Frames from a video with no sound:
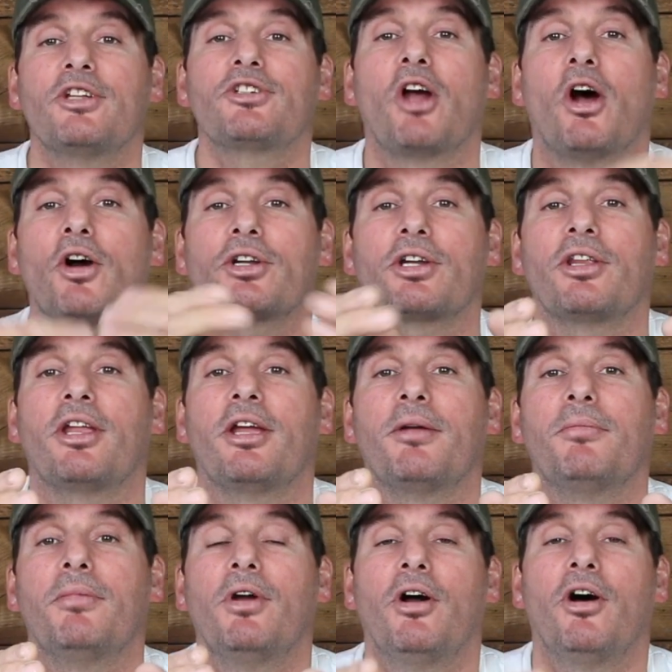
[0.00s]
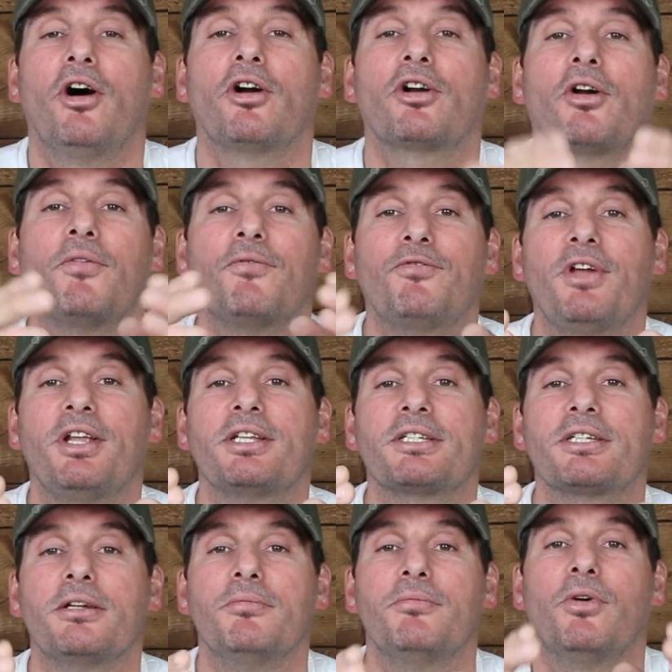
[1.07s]
talk to them or convince
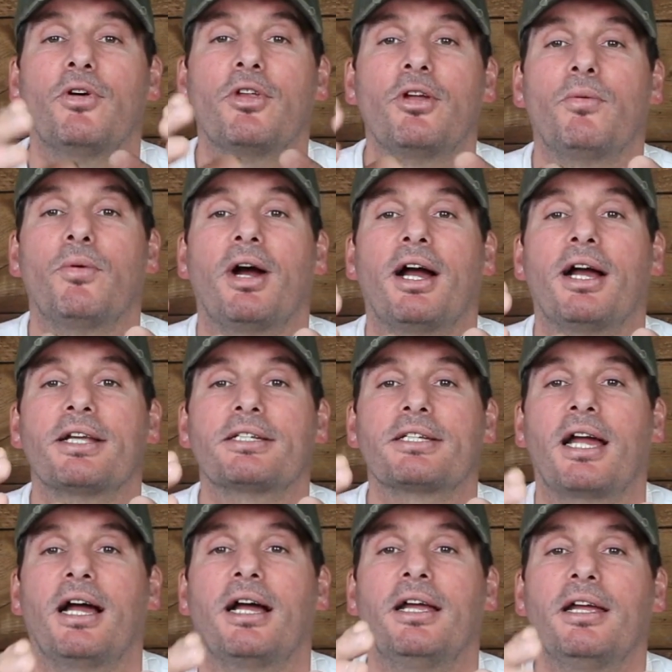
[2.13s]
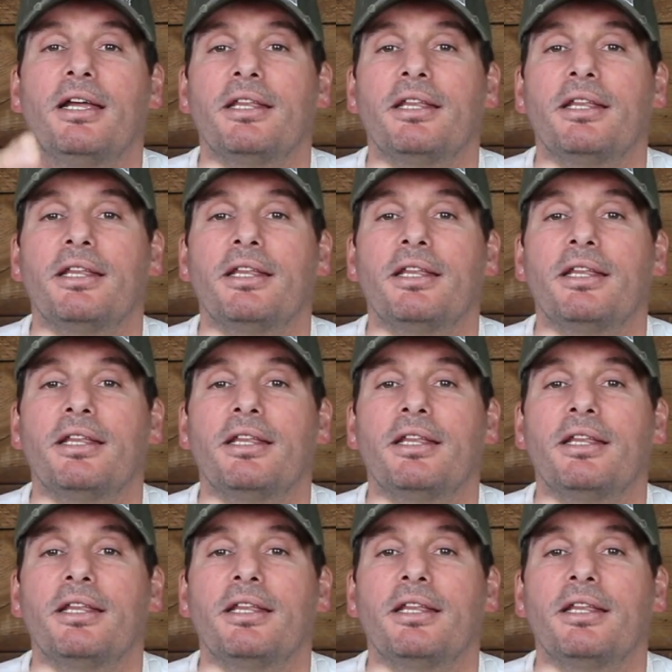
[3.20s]
them otherwise that